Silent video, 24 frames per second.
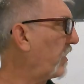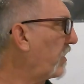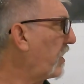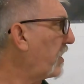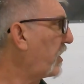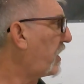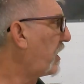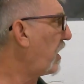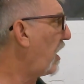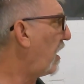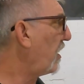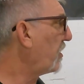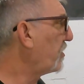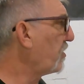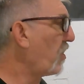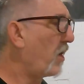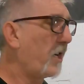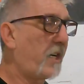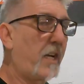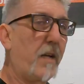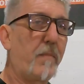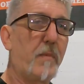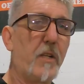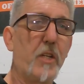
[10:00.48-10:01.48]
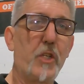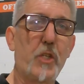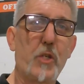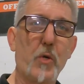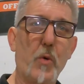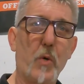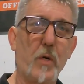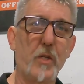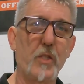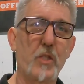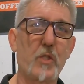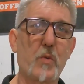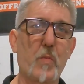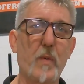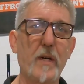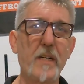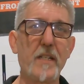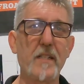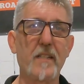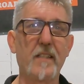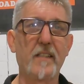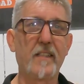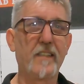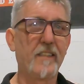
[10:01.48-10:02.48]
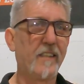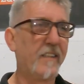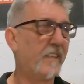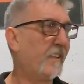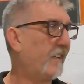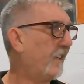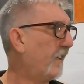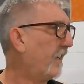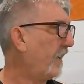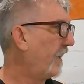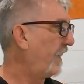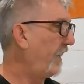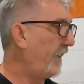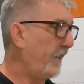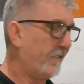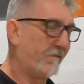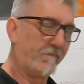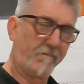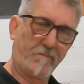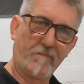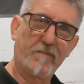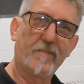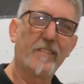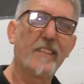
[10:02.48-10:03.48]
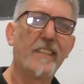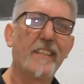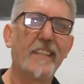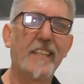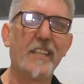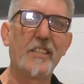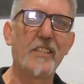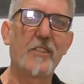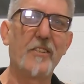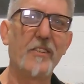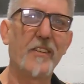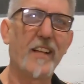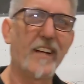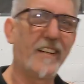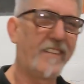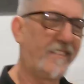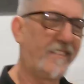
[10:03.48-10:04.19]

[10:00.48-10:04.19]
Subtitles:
going to try and keep this short and sweet. Let's do that.